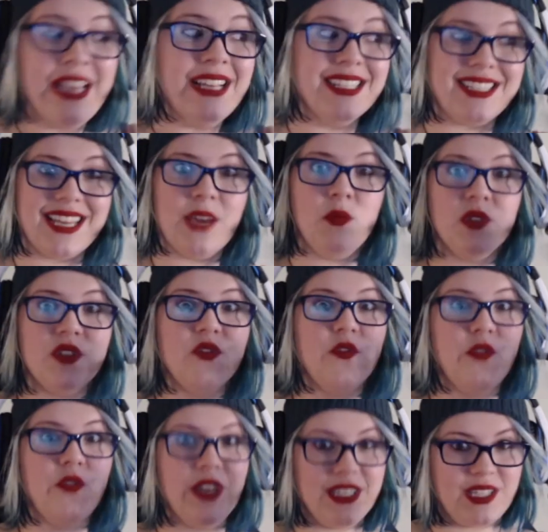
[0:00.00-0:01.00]
Sam was
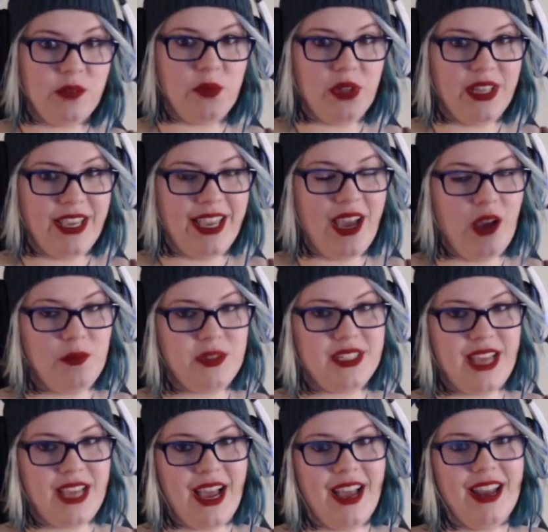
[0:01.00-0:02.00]
visibly
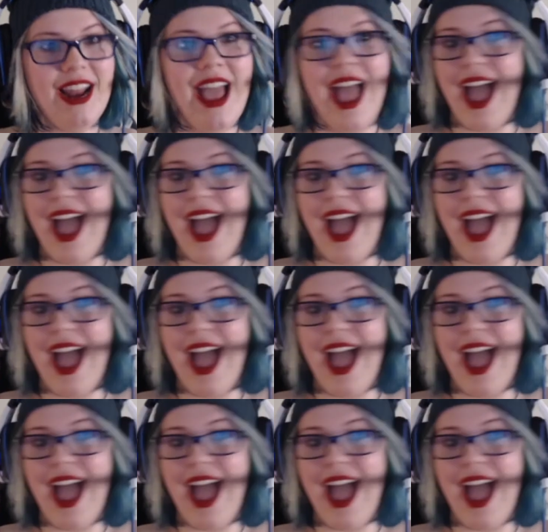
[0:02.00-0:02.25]
upset,